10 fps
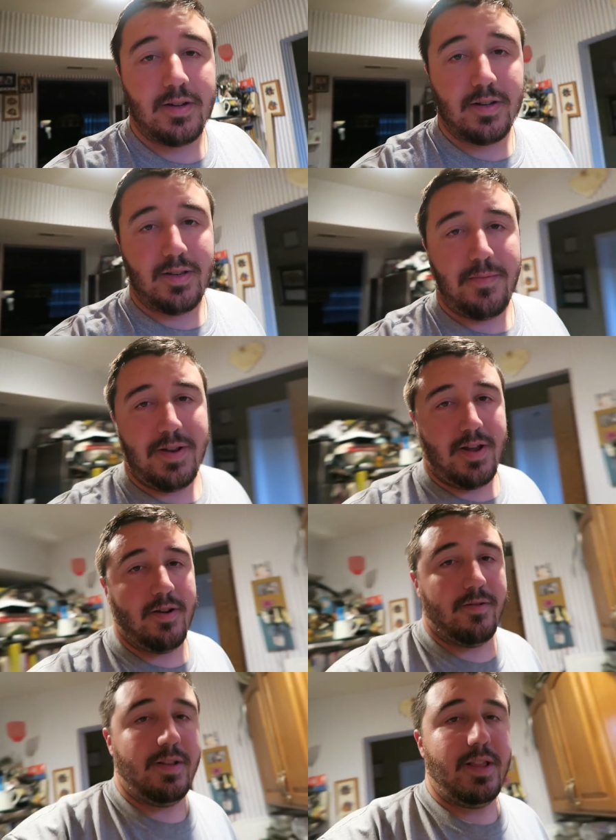just let me
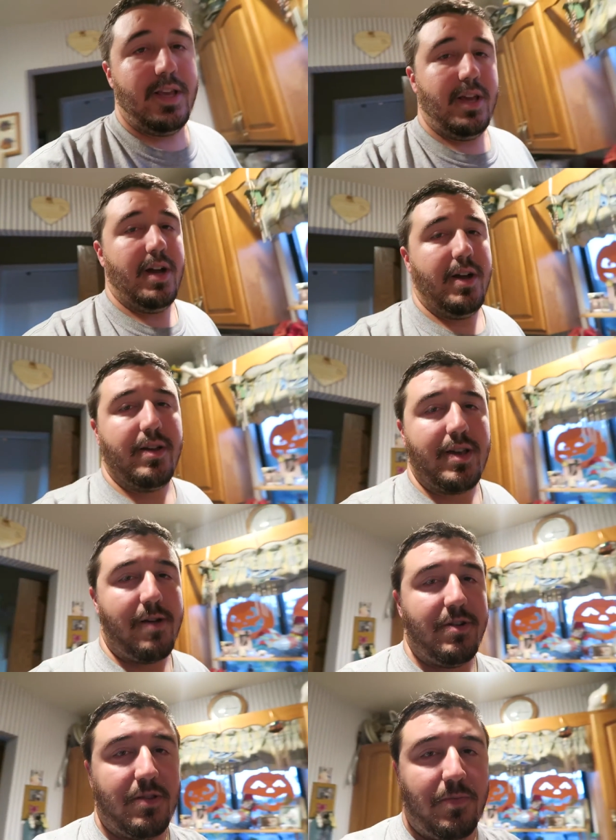know in the uh,
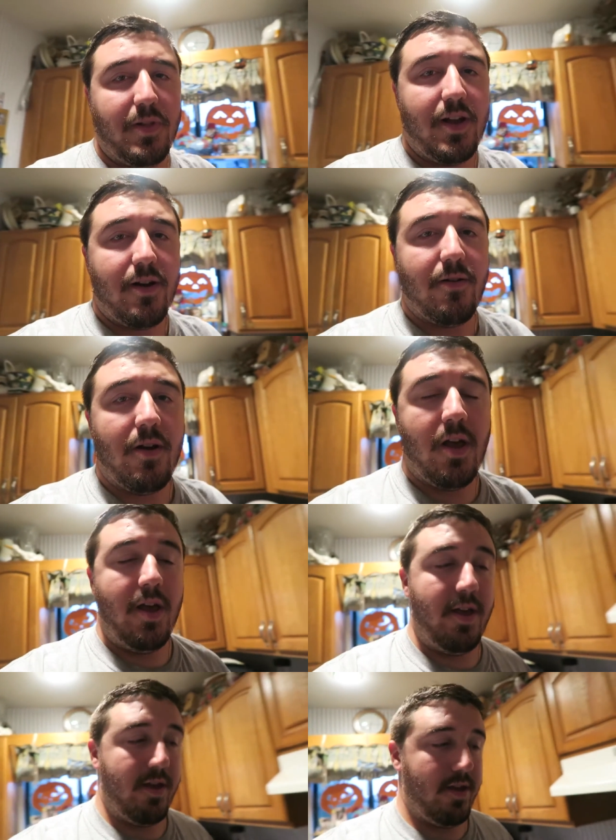comments below.
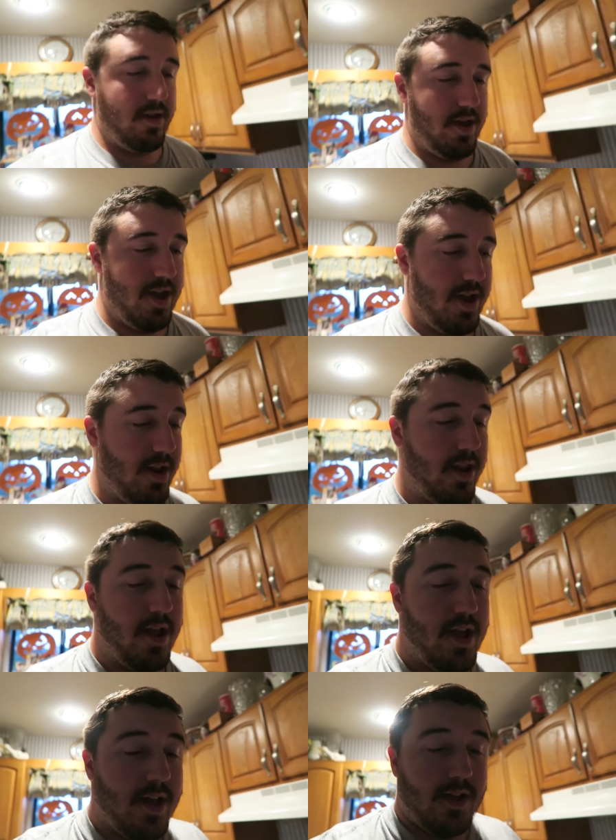And
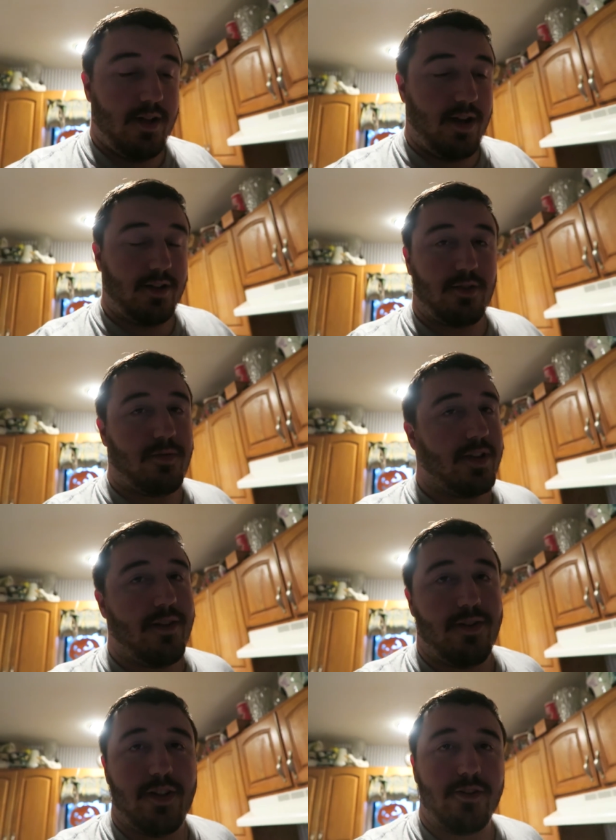I just want to
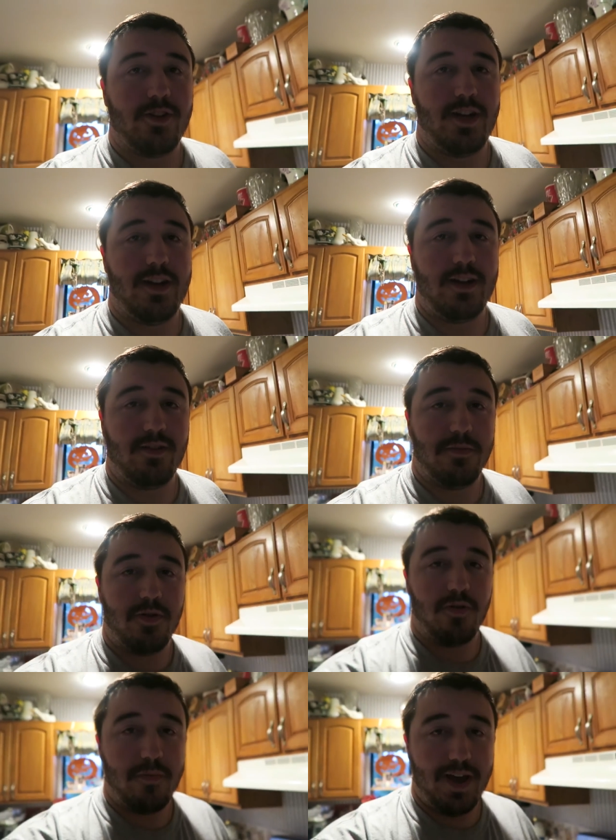give another shout out to
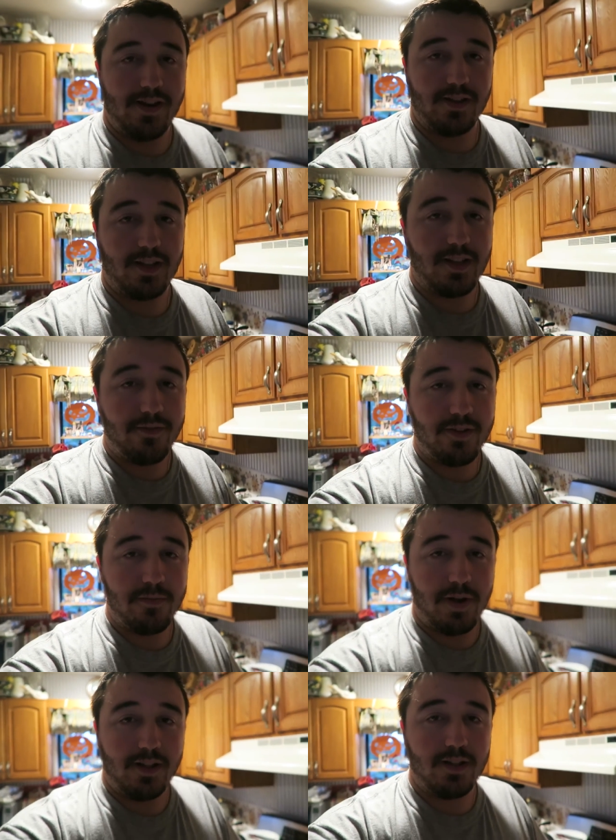Moto Madness. I'll
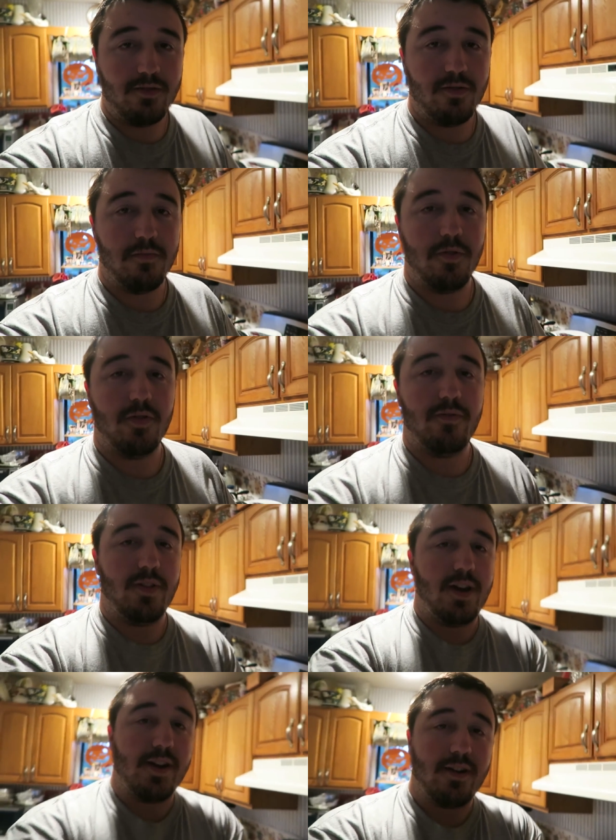definitely probably do a moto
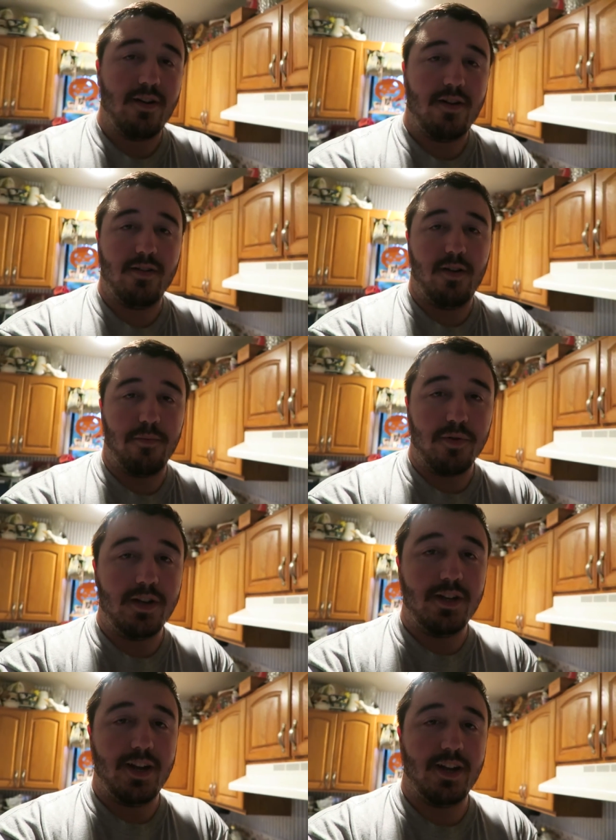vlog
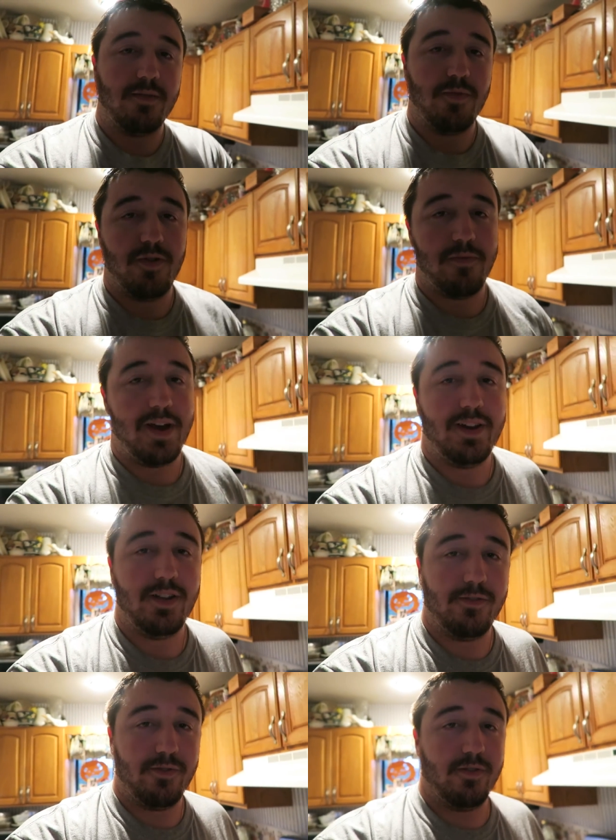appreciating Moto
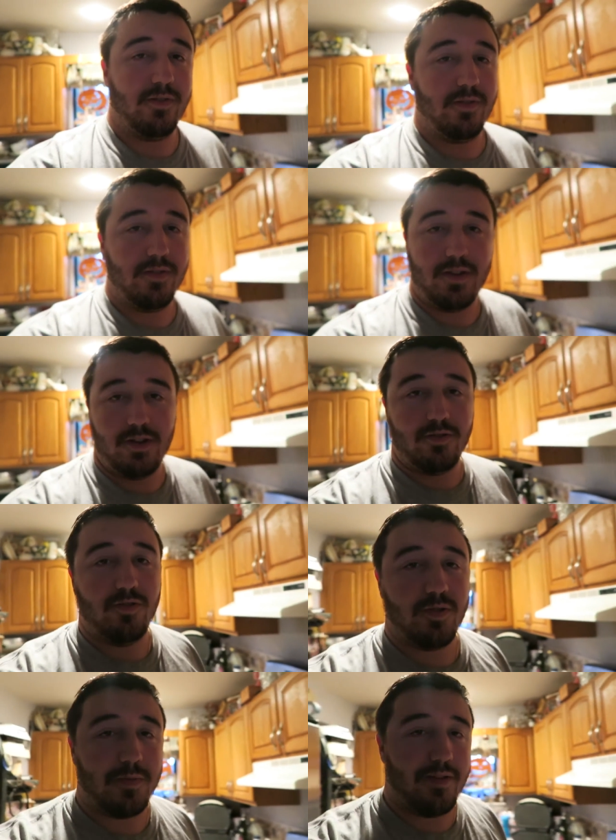Madness for, you know,
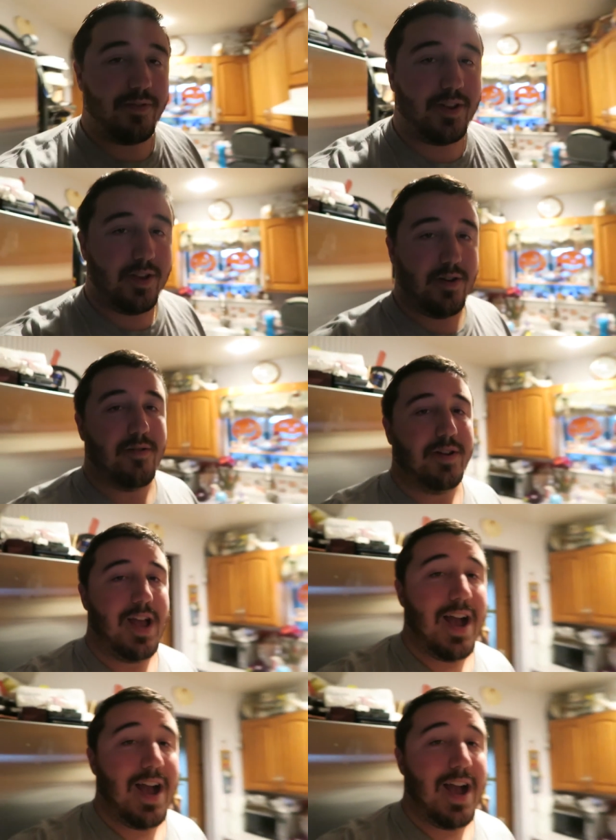using my video and